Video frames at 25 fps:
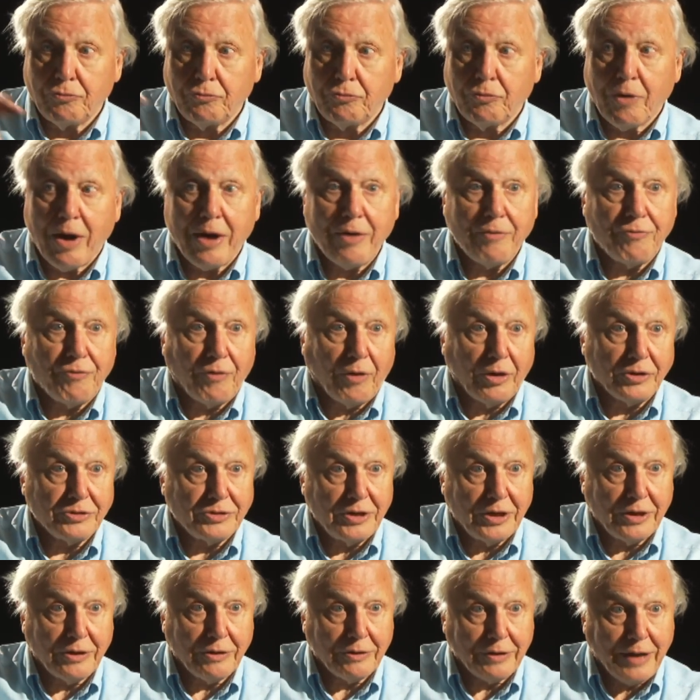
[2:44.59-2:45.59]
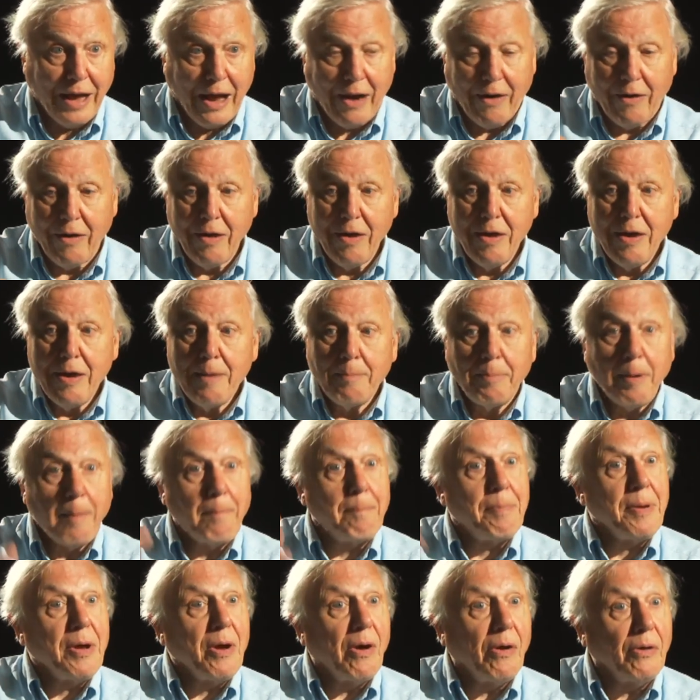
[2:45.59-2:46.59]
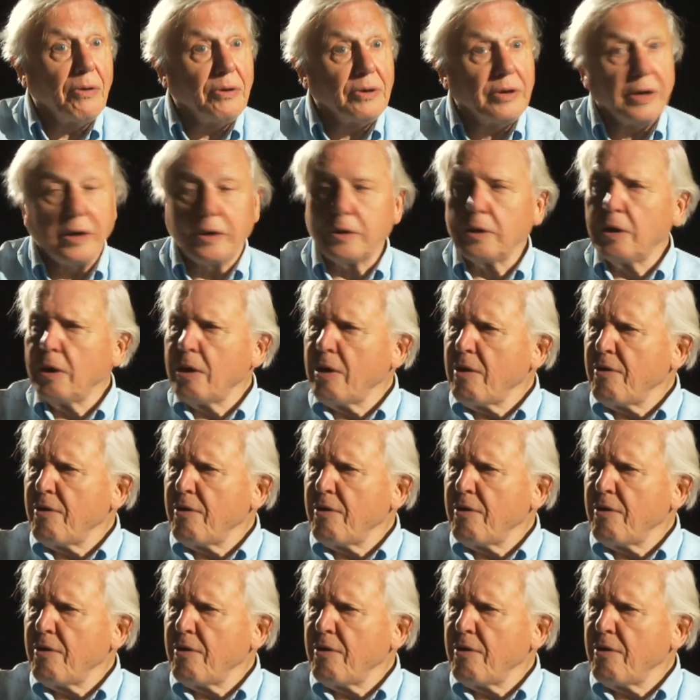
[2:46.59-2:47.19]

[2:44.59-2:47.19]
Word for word: rainforest, little garret, but beyond it,